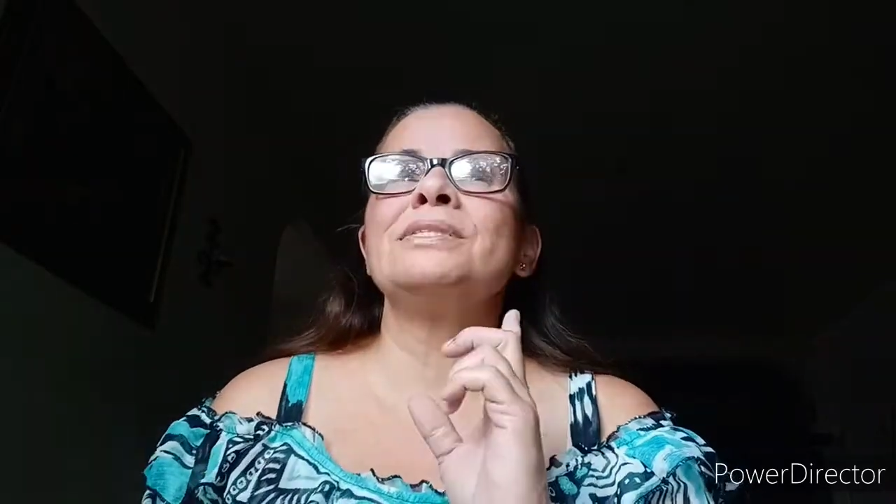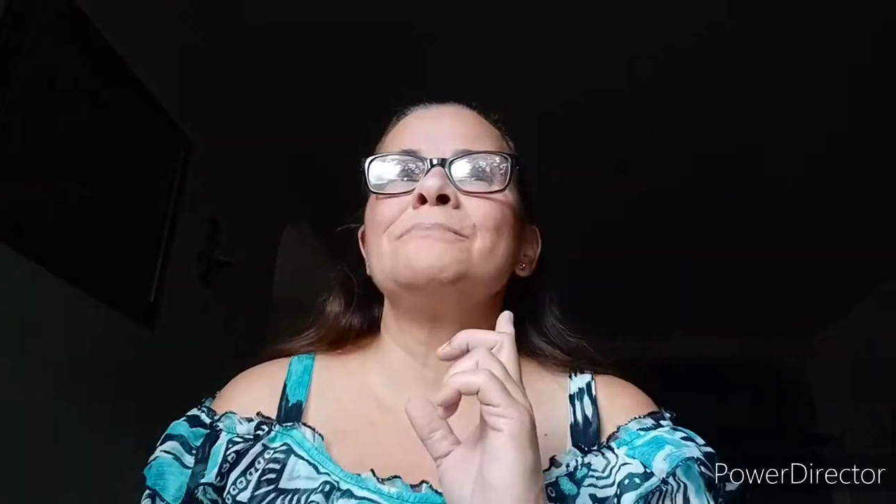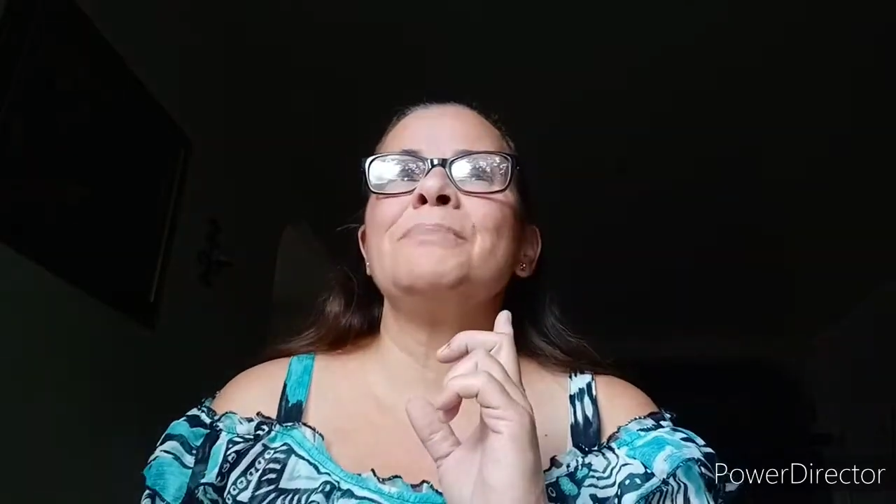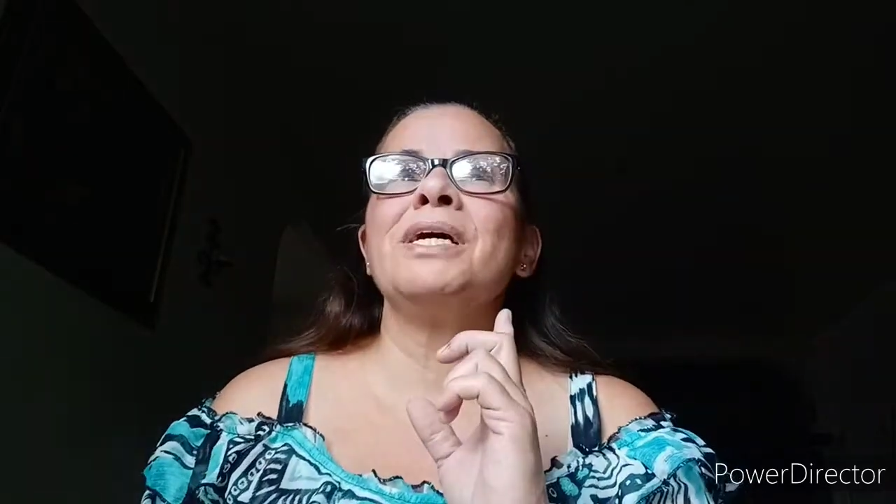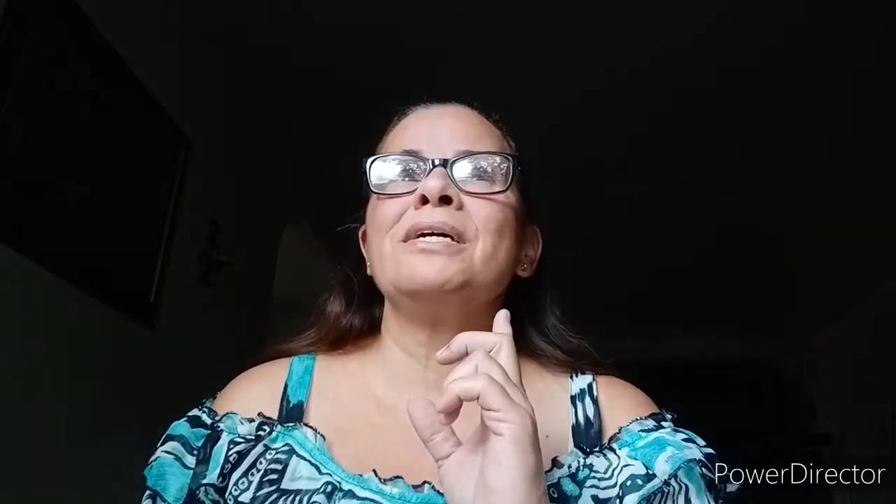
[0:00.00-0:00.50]

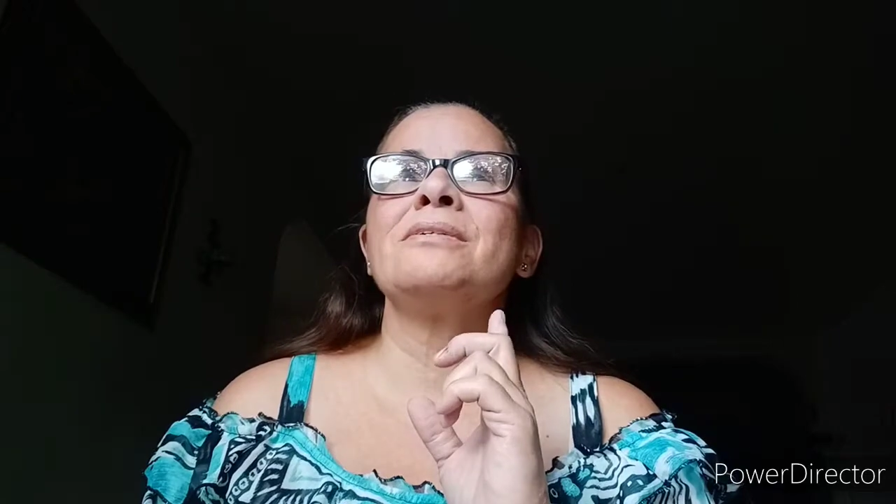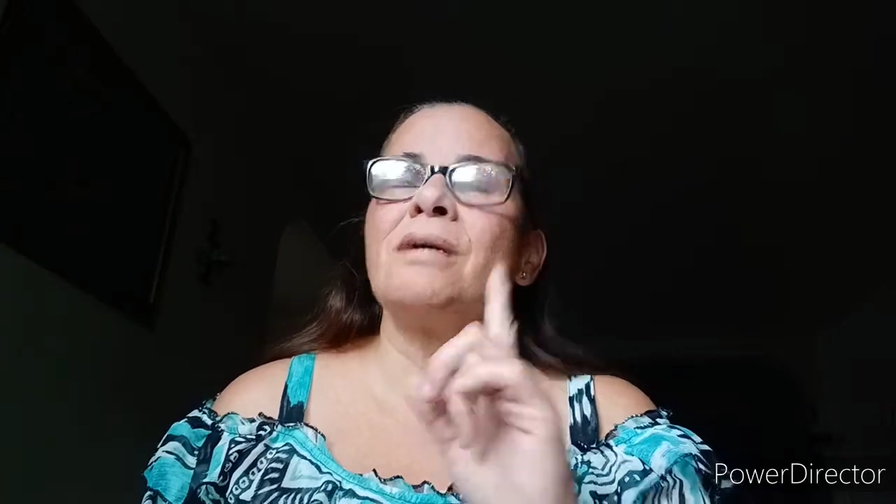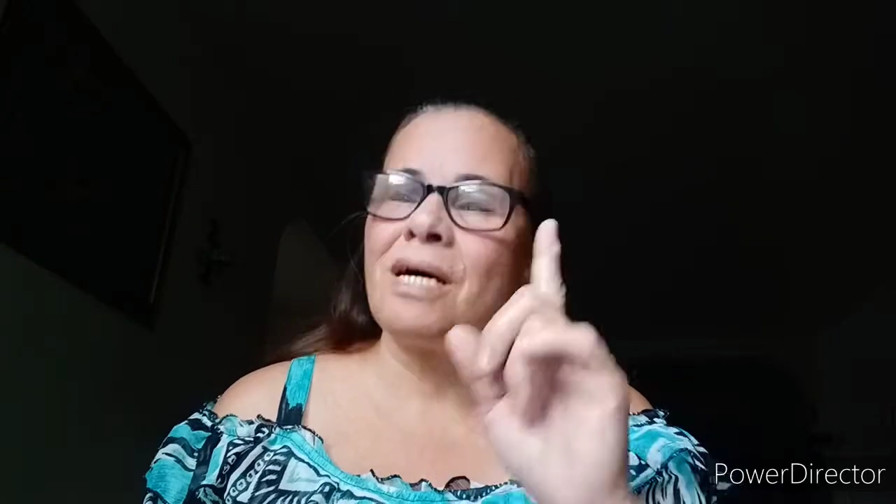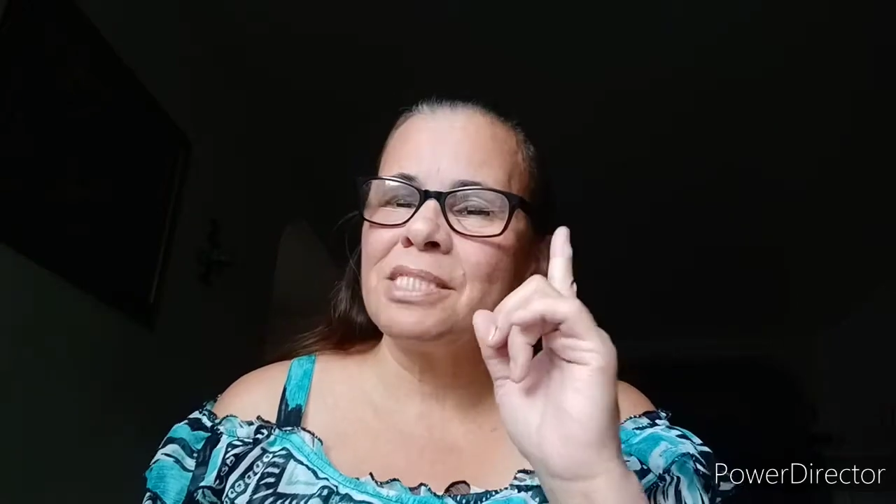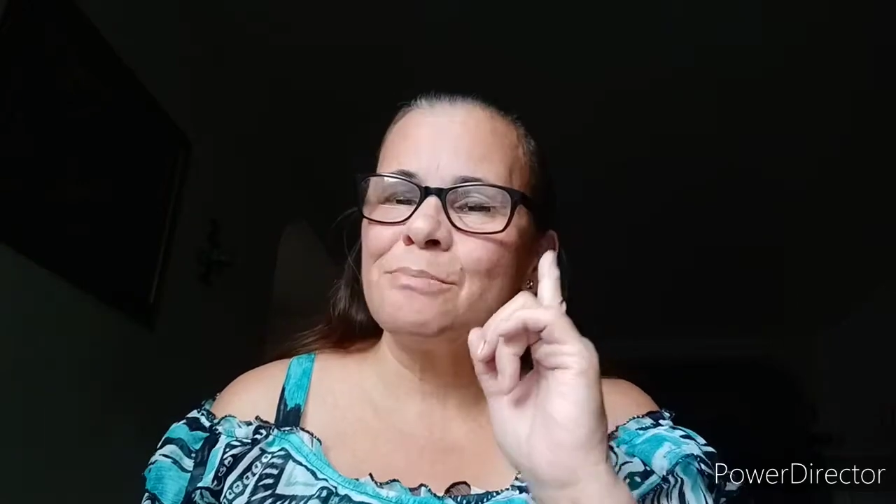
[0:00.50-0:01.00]
by
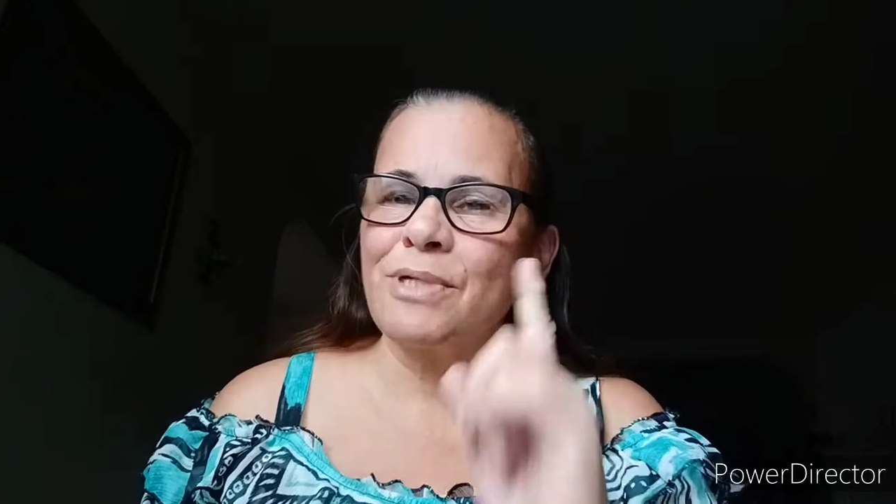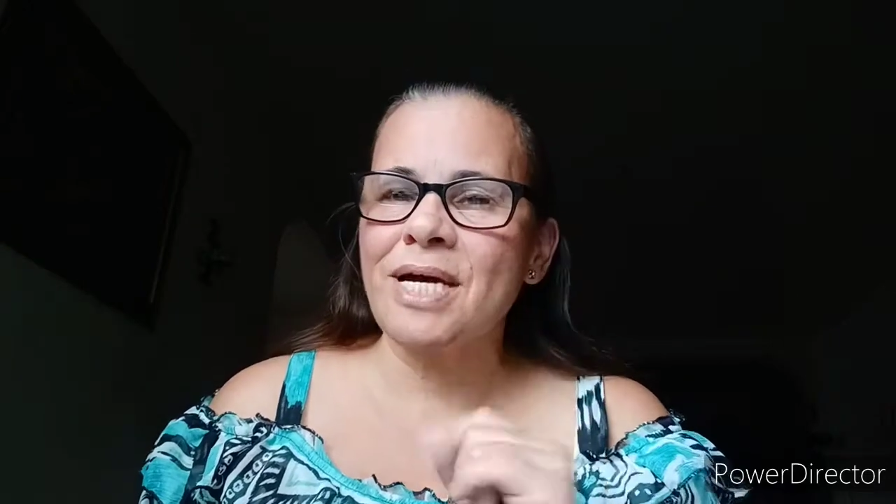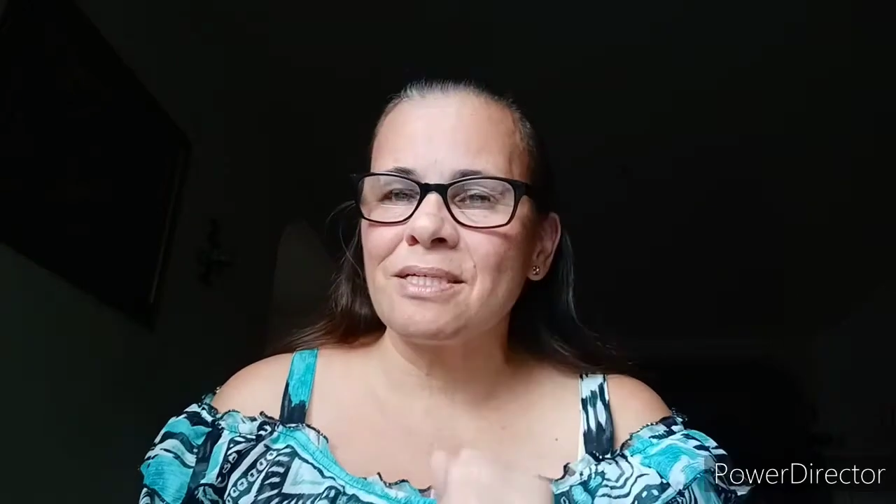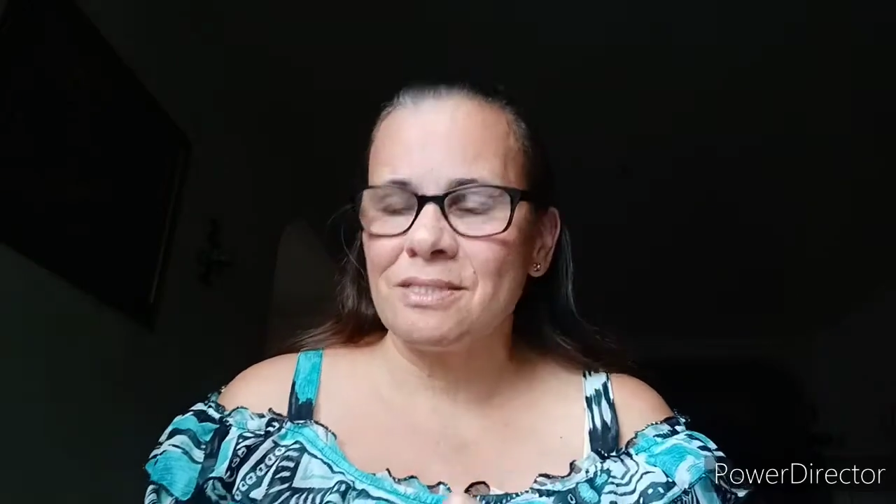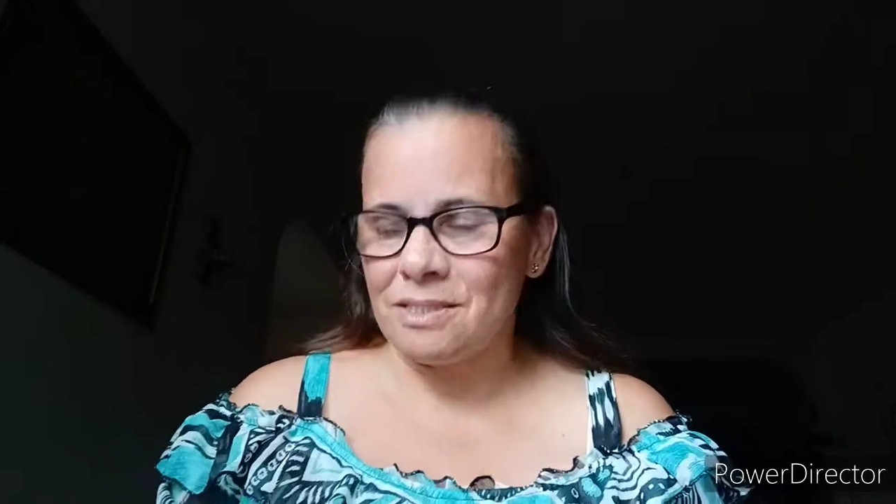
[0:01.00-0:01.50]
Connie
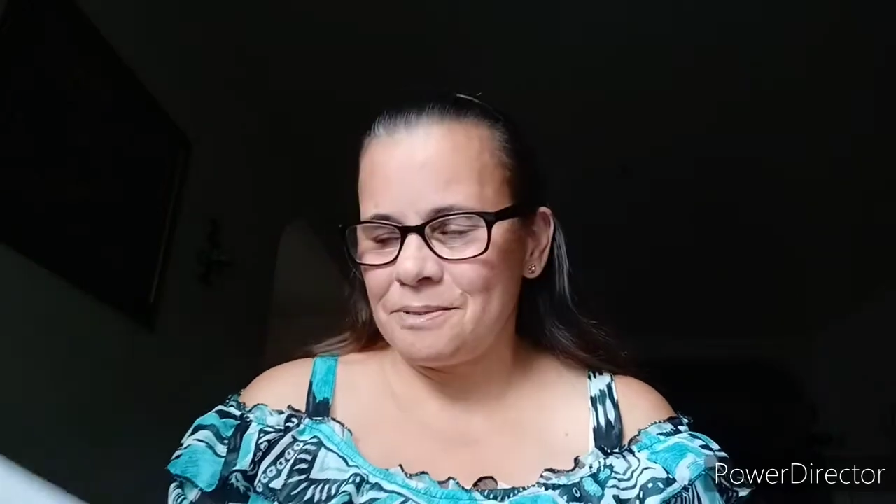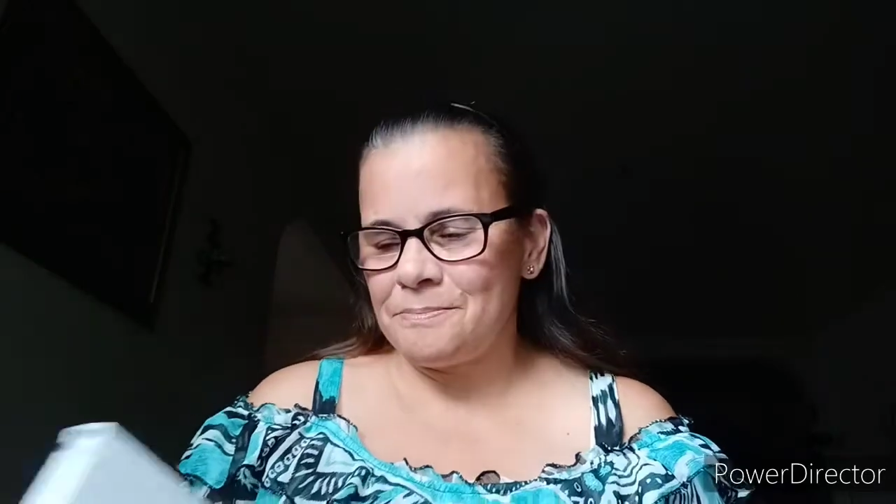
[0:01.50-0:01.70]
Bradley.